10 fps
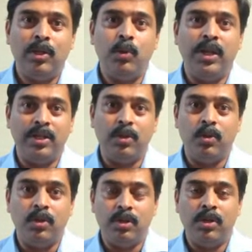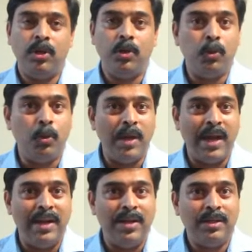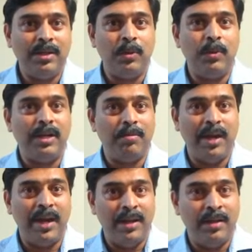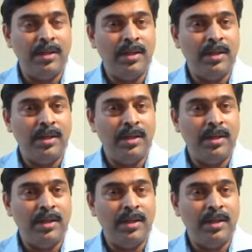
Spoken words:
you get good, you do bad, you get bad.